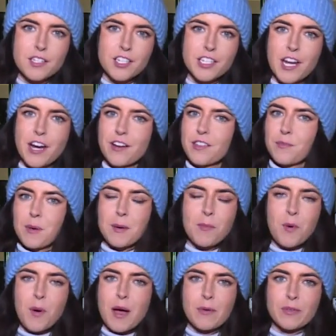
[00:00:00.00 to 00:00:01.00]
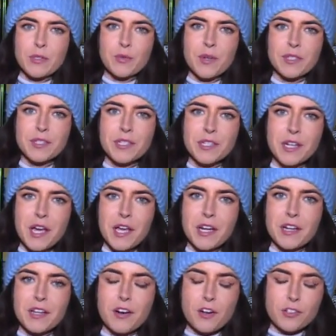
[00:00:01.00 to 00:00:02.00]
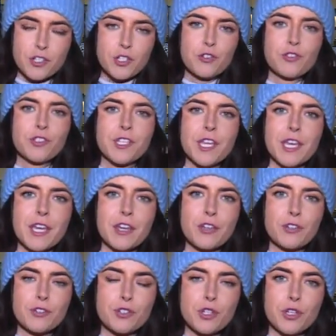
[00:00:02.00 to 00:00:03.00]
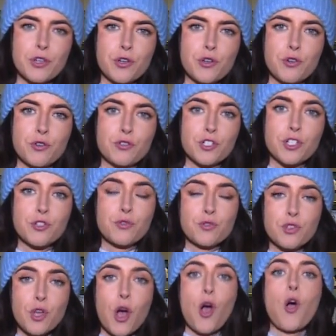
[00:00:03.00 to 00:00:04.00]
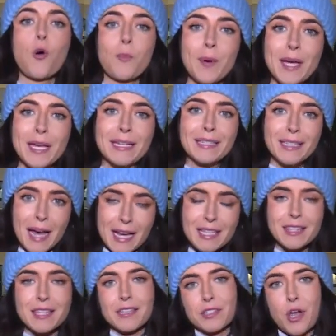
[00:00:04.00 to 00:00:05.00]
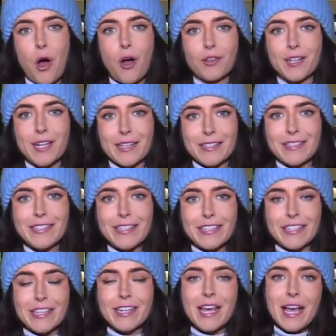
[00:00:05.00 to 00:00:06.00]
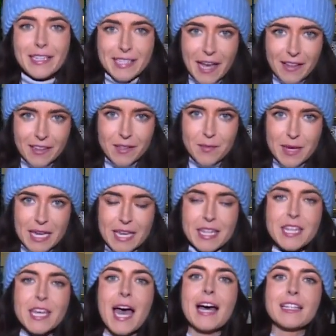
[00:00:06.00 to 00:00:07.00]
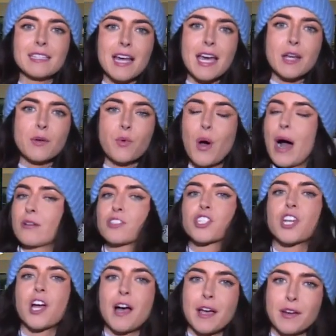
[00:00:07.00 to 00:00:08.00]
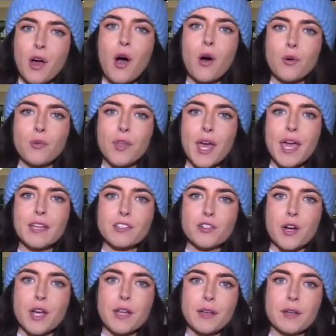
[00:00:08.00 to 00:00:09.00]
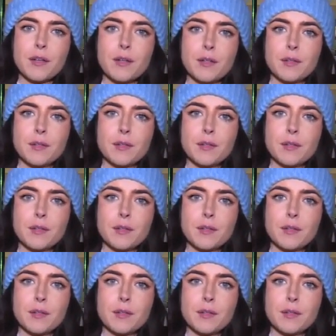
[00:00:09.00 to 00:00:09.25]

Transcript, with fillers: Jatera, the people I was with tonight are choosing to choose hope and light this holiday season, telling me that light will outshine all the hatred.